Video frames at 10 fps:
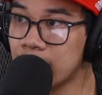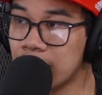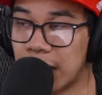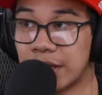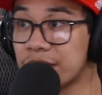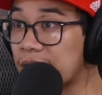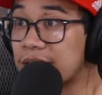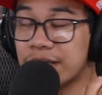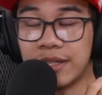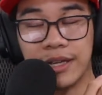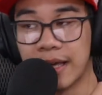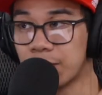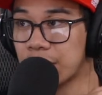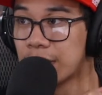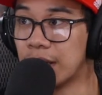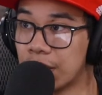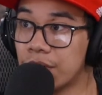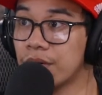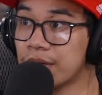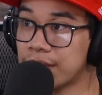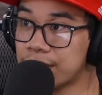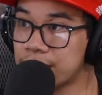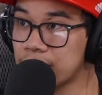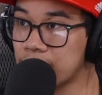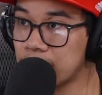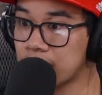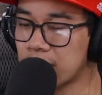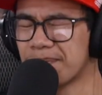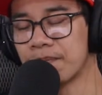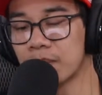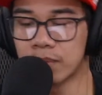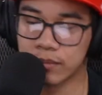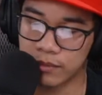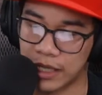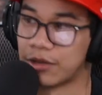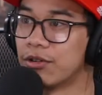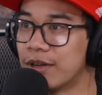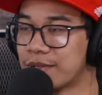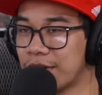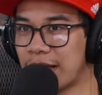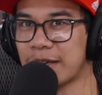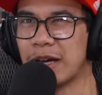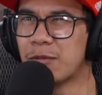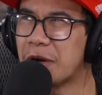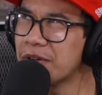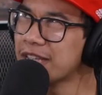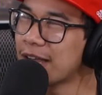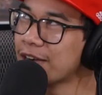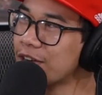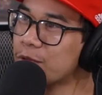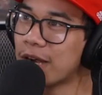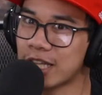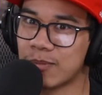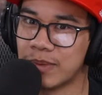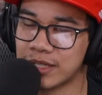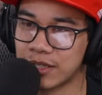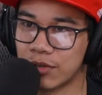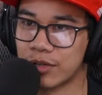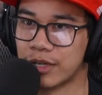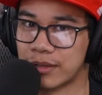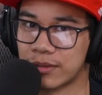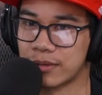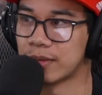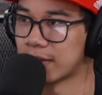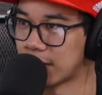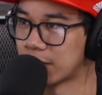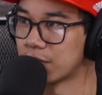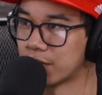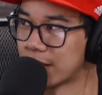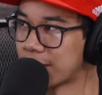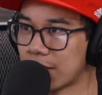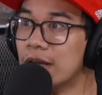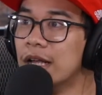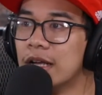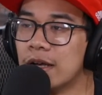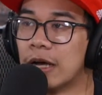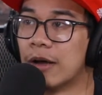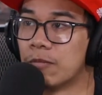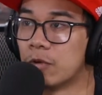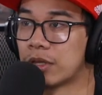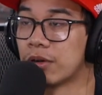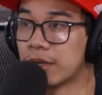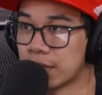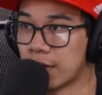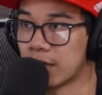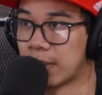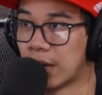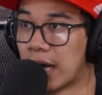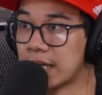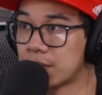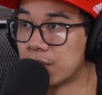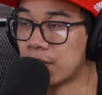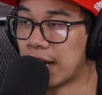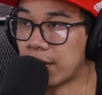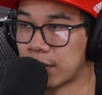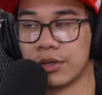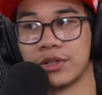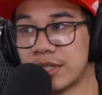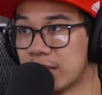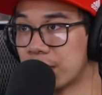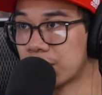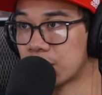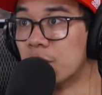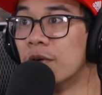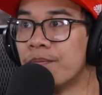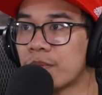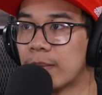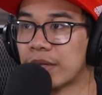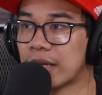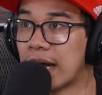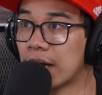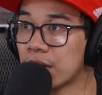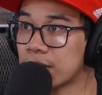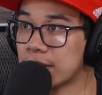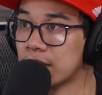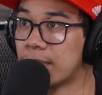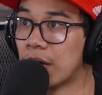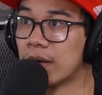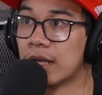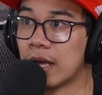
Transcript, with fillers: And this ties in again with Koga's... Yeah, Koga. Sorry. I don't know why I keep mixing Koga and Toga. I don't know. With Koga's arc about high school hierarchy, although she's in middle school, about that hierarchy, about